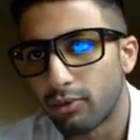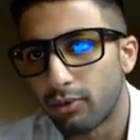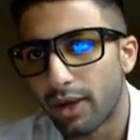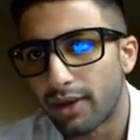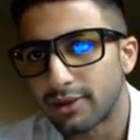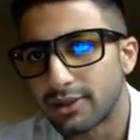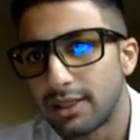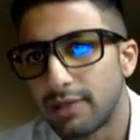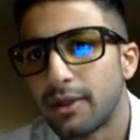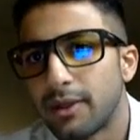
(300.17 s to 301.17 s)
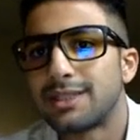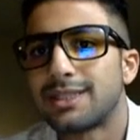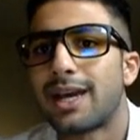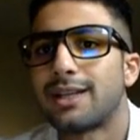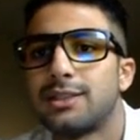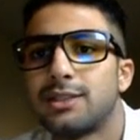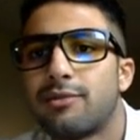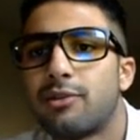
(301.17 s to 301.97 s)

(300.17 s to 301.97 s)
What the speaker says: rather see statuses of